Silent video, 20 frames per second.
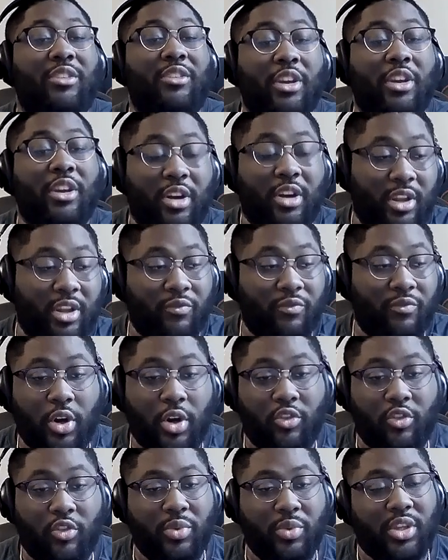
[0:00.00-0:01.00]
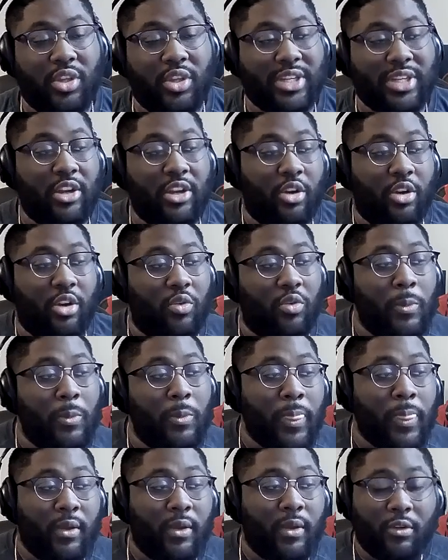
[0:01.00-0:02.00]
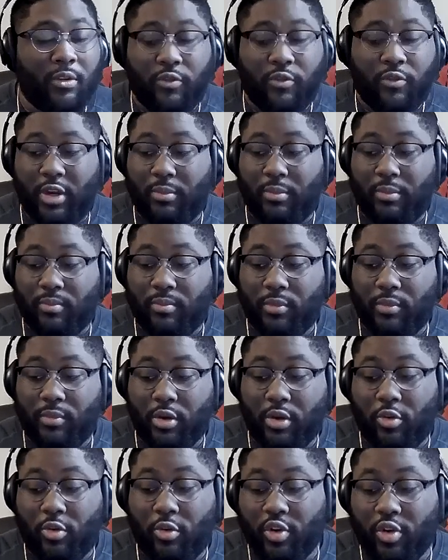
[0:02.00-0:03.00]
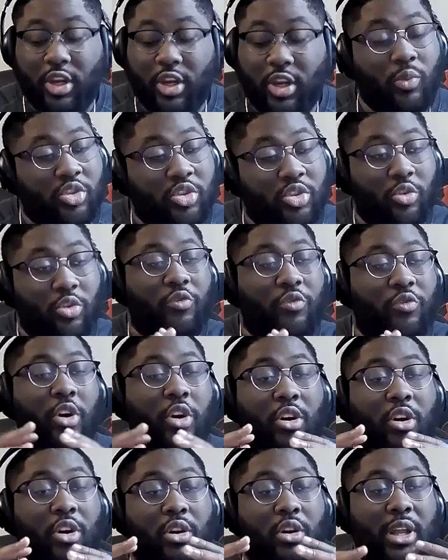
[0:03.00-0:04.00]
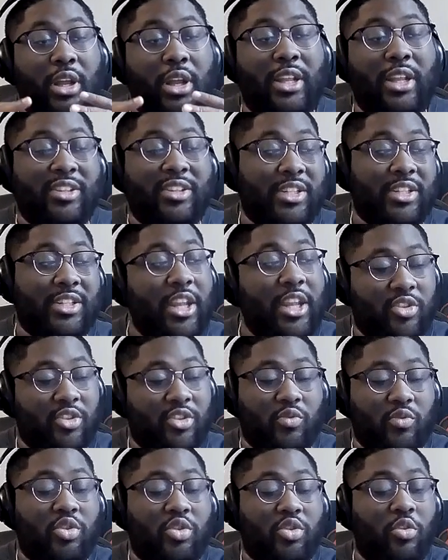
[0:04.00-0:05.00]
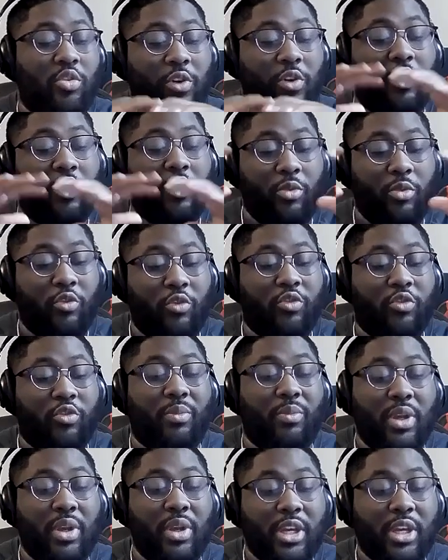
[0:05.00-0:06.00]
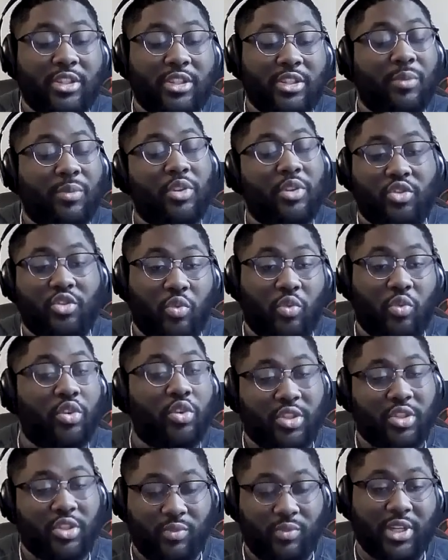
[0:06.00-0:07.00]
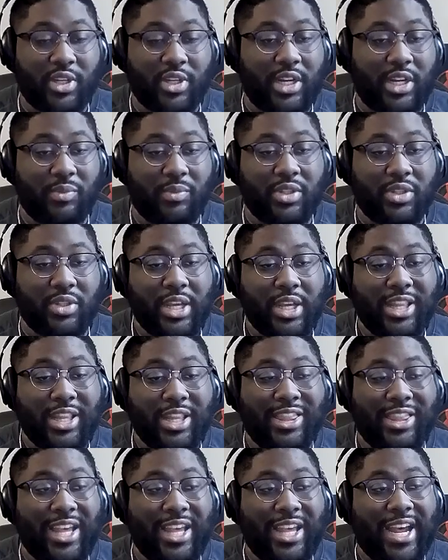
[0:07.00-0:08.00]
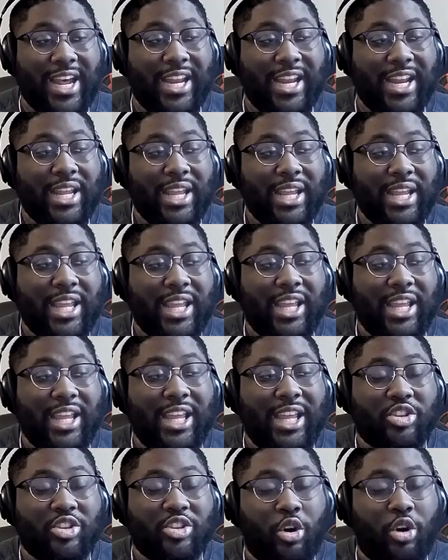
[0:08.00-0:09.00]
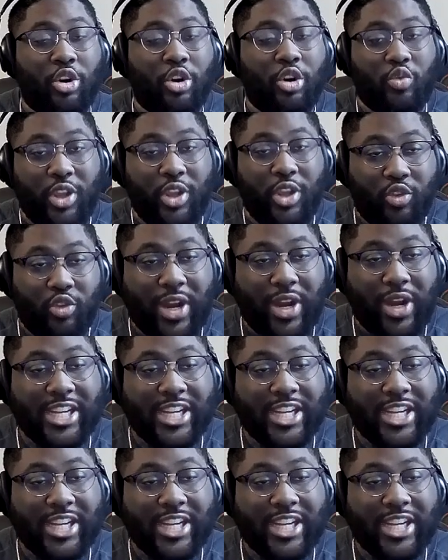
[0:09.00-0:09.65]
involved, because I know from over here, we're so far in the states, we're so far removed from some of these wars sometimes, that it's hard to really grasp